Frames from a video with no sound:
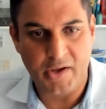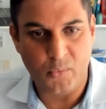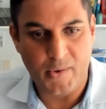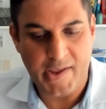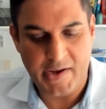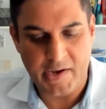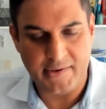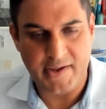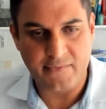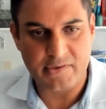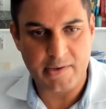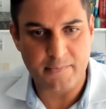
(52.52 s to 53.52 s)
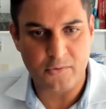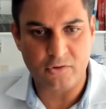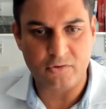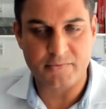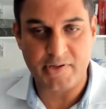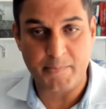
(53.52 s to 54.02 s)
where he'd have a
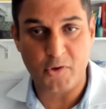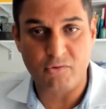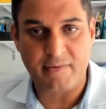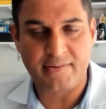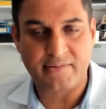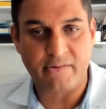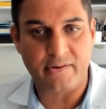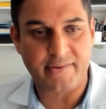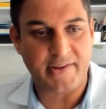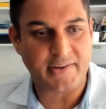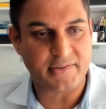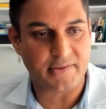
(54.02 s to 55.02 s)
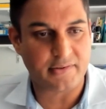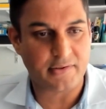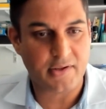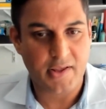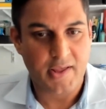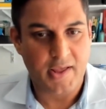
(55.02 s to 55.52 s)
tibial revascularization,
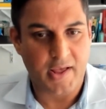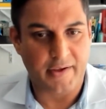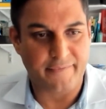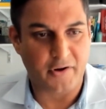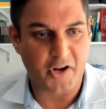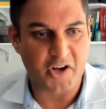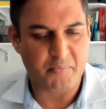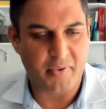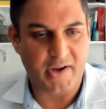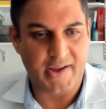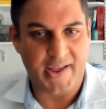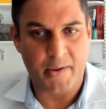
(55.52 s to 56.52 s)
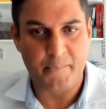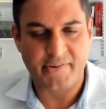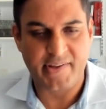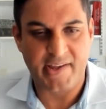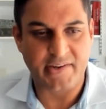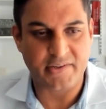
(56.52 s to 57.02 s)
followed by
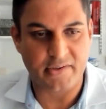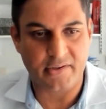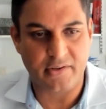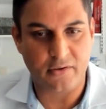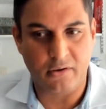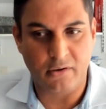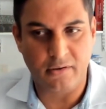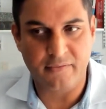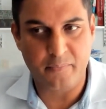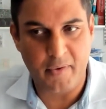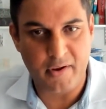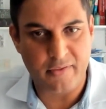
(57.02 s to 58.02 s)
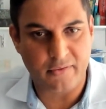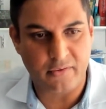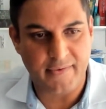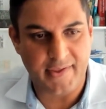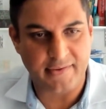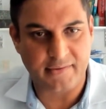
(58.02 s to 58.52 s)
amputation of both
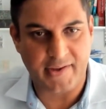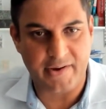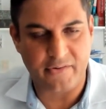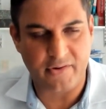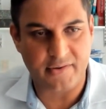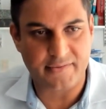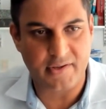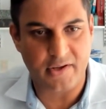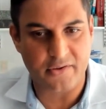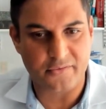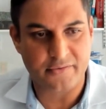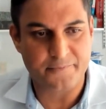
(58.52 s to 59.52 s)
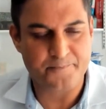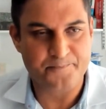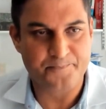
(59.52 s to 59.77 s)
of his gangrenous toes.